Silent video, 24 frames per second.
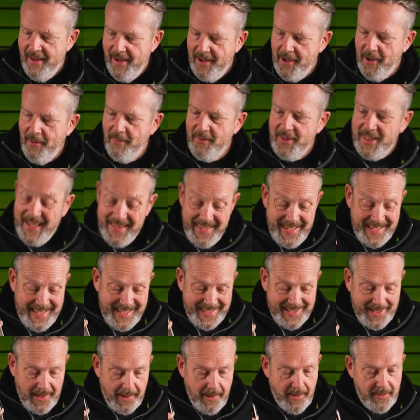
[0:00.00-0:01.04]
And obviously this
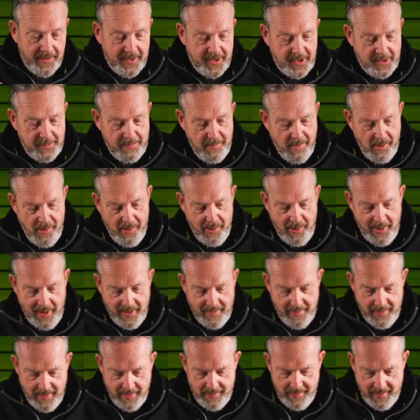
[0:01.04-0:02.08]
is a lot
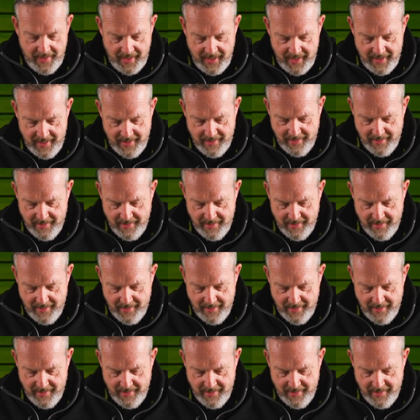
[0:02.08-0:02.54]
smaller than the